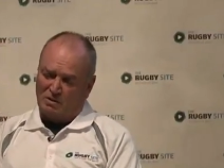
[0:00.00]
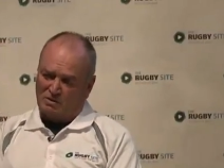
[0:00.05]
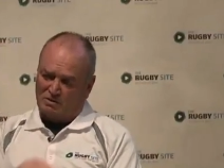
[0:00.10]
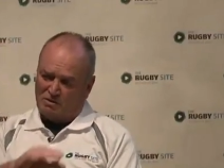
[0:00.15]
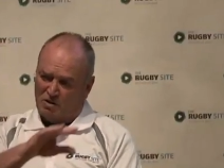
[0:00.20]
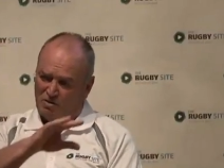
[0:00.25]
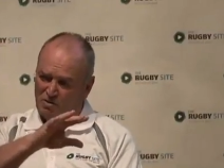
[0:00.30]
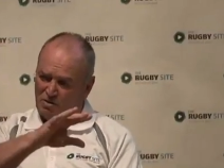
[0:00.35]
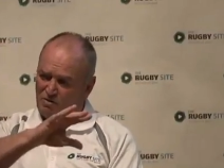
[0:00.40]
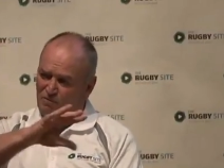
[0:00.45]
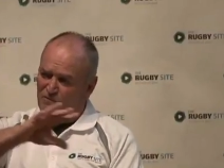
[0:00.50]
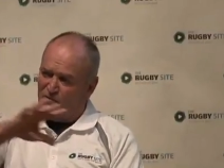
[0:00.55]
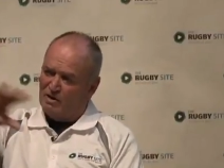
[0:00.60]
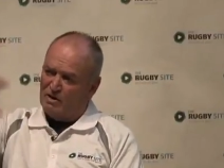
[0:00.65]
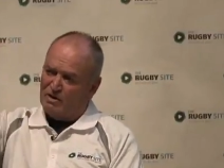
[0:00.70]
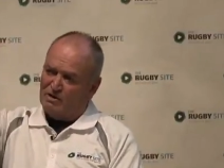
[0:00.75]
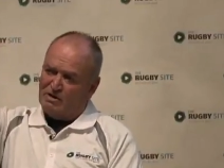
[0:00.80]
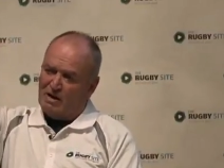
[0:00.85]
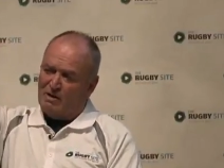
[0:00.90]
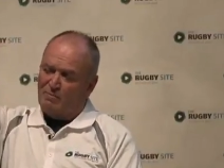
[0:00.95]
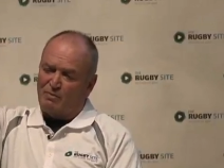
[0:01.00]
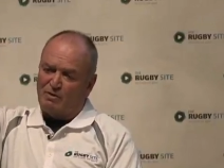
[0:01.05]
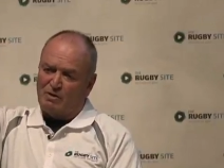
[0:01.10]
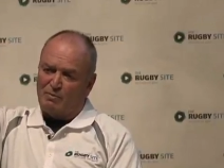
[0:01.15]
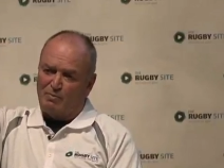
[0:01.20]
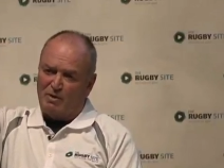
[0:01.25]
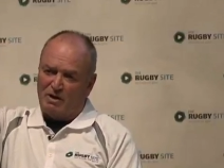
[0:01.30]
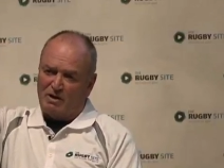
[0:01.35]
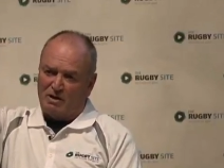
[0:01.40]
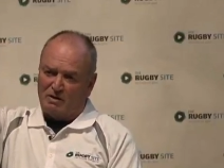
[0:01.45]
So you finish up with
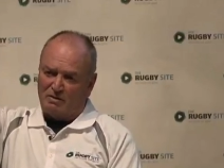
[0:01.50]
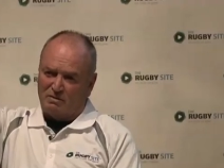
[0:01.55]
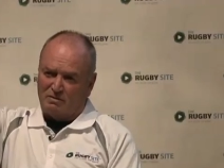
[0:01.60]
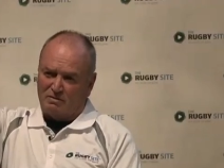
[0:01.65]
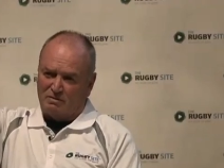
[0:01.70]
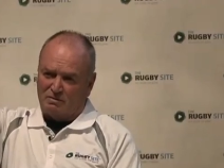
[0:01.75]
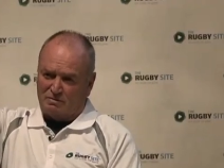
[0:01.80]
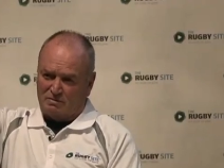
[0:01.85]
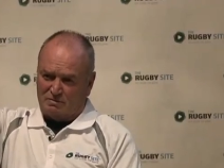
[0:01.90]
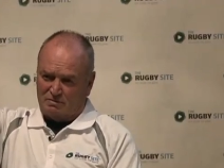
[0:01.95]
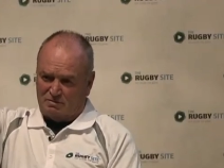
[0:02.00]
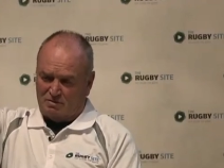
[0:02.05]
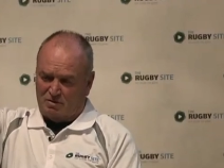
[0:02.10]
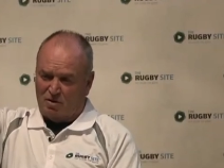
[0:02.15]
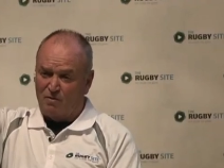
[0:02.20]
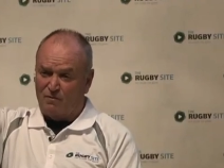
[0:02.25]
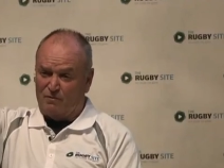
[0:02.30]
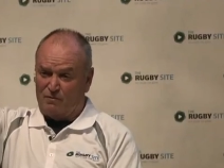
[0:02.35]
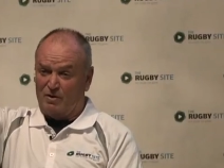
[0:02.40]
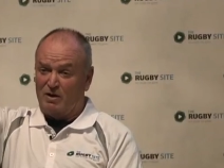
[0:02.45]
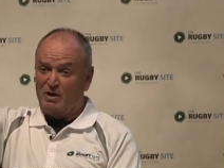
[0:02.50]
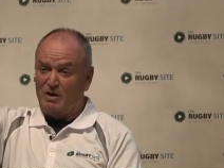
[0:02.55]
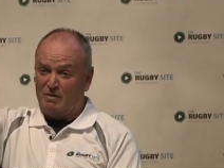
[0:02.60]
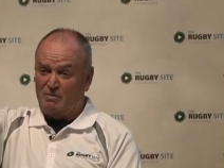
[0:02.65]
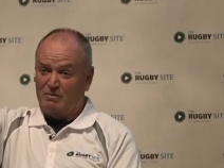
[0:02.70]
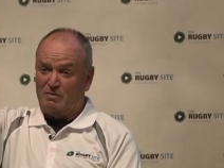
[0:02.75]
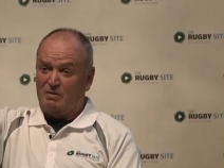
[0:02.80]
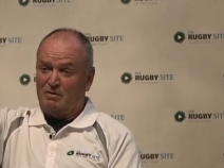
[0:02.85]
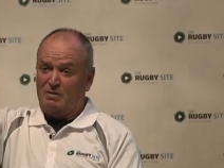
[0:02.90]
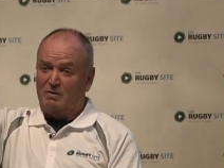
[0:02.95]
a better, hopefully
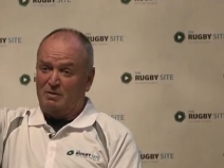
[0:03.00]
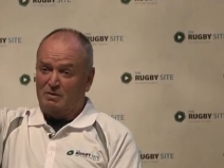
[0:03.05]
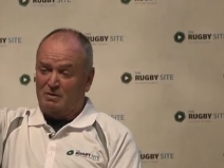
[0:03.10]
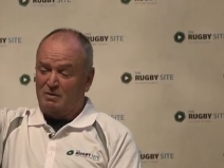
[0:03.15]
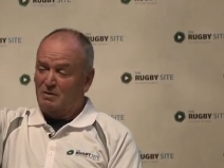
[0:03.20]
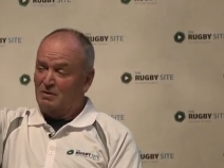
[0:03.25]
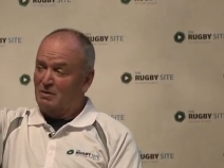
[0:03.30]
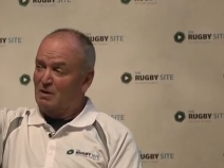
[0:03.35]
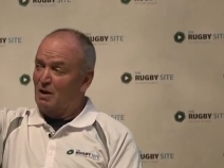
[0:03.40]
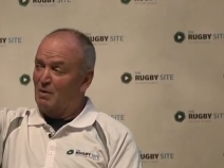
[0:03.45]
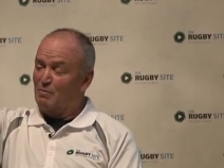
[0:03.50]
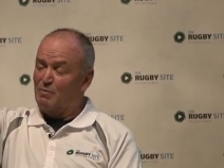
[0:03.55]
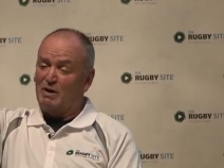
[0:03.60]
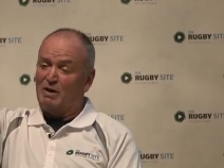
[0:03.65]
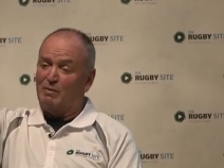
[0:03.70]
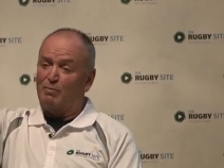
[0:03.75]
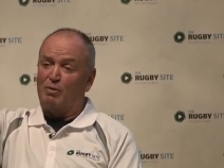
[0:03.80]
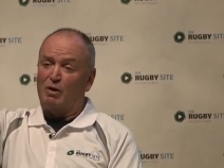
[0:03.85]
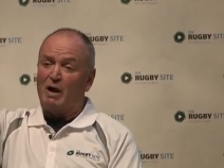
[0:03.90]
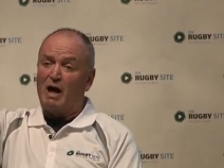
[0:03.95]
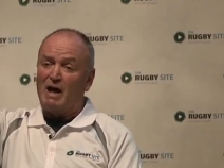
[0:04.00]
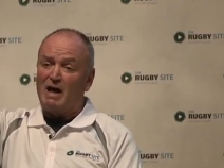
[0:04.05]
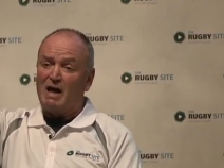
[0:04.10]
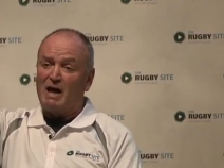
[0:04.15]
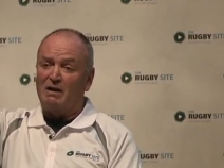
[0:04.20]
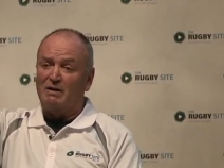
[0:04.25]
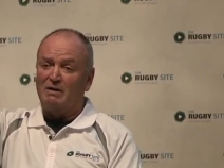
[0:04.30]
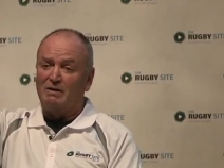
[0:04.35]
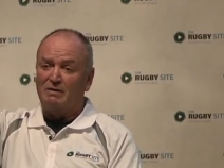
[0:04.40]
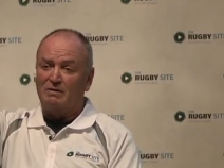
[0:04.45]
a better
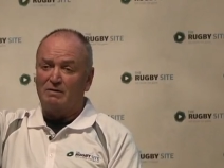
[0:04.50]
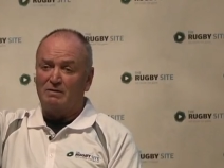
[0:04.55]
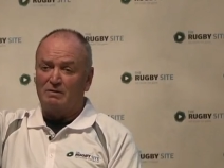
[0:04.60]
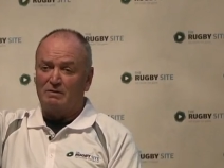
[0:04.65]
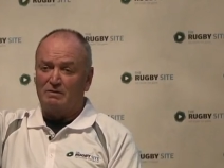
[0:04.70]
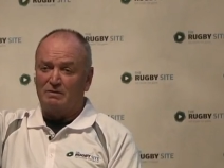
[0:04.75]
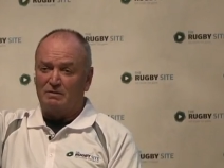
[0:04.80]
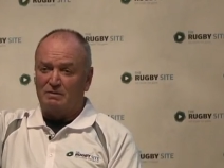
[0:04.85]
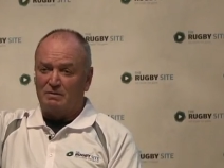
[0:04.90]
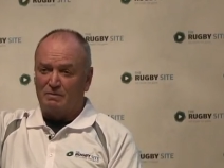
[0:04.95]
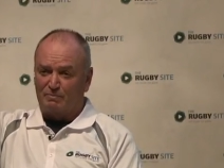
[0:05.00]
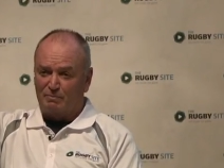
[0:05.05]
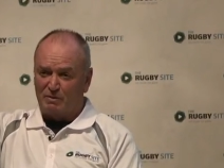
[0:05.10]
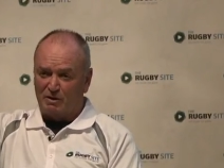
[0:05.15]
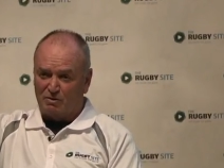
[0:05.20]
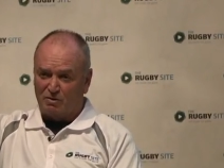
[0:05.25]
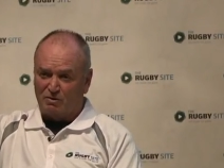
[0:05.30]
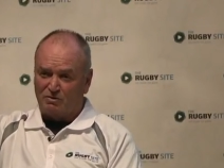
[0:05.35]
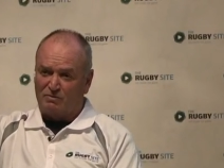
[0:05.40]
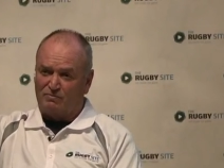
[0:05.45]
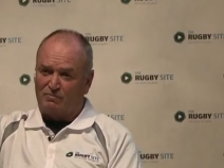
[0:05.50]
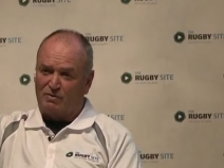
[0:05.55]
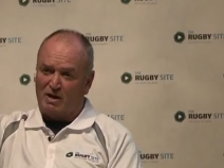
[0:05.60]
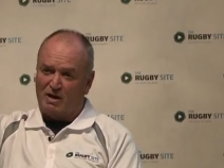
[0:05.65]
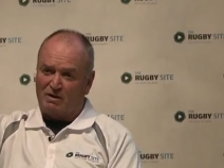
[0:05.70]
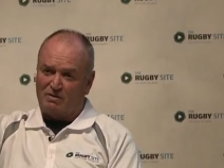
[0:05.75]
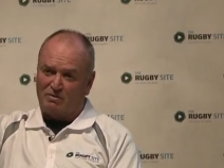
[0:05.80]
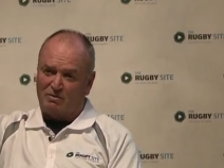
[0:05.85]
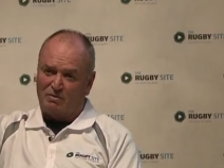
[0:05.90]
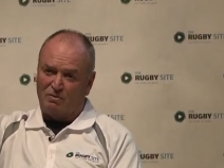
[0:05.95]
player because of
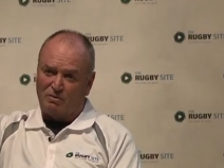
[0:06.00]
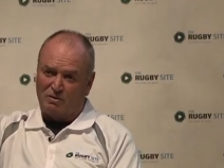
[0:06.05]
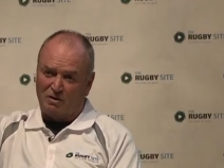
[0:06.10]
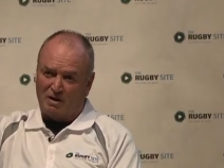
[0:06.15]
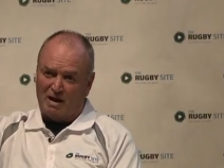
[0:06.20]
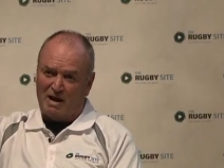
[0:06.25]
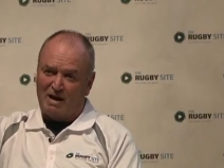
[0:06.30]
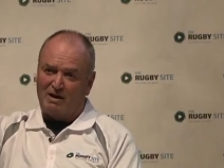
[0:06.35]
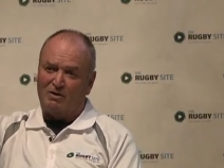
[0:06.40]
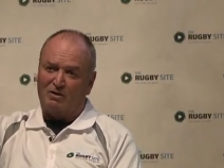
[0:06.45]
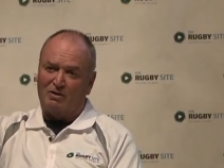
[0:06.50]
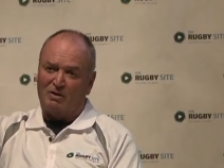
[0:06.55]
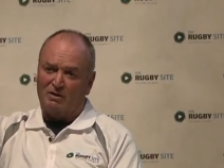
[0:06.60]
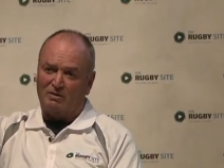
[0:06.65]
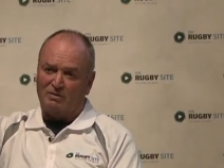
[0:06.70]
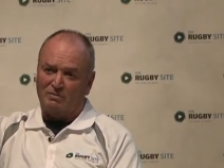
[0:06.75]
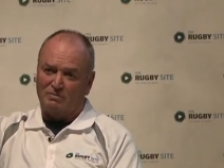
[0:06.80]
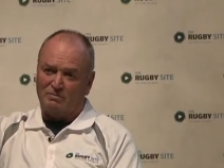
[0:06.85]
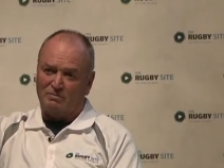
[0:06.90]
that, who can handle it.